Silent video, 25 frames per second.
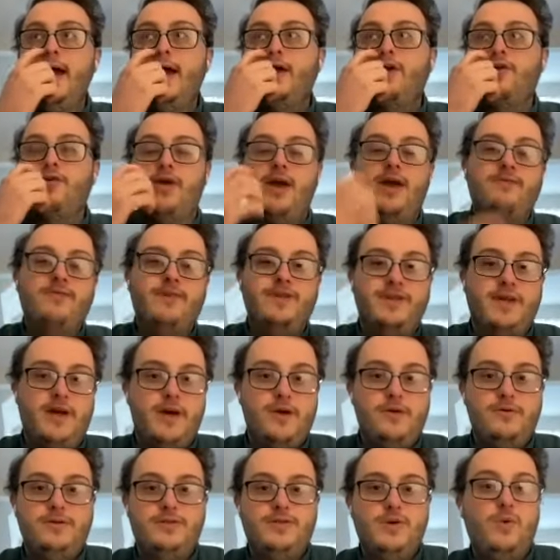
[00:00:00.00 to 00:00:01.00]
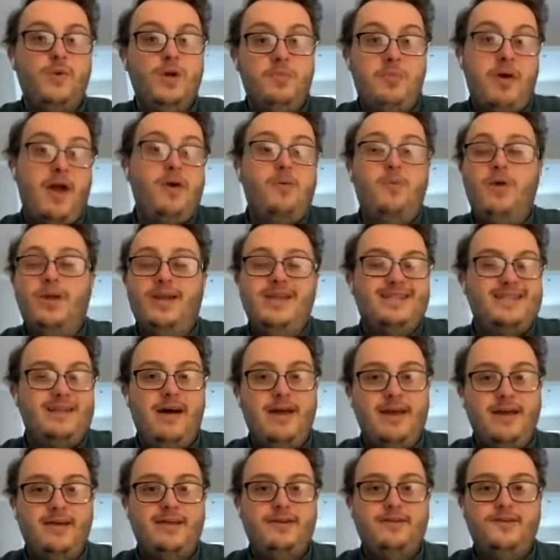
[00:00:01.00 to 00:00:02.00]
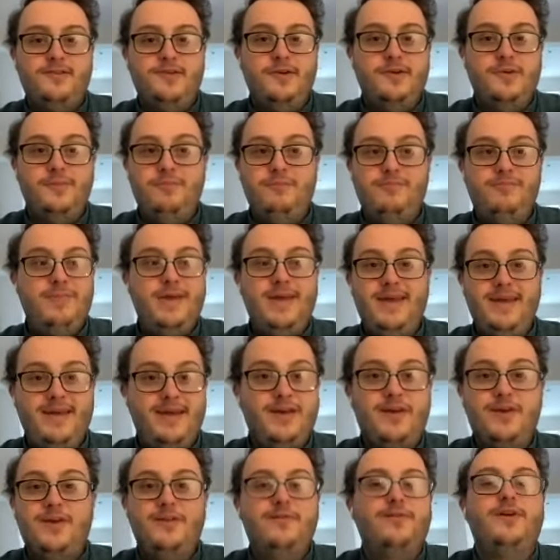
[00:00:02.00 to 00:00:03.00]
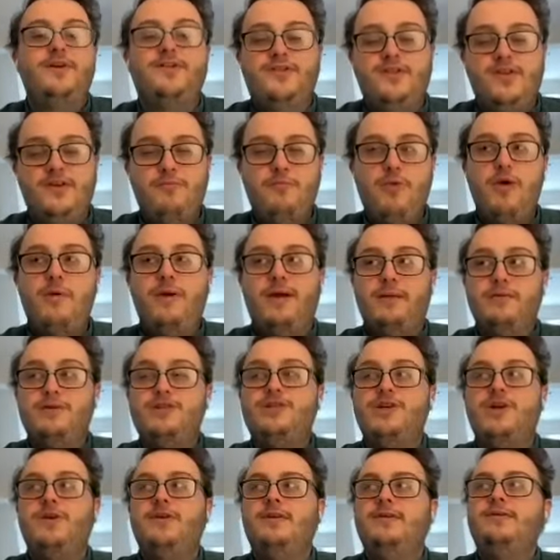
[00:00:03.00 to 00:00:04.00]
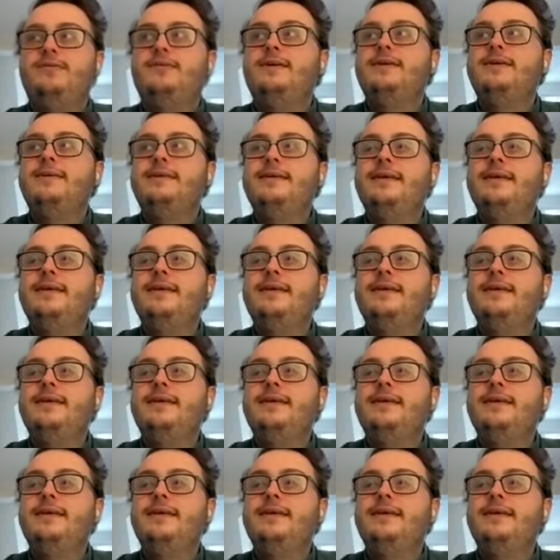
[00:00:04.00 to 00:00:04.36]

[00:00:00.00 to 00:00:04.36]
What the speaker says: create videos, all about what it's like to be a University of Birmingham student.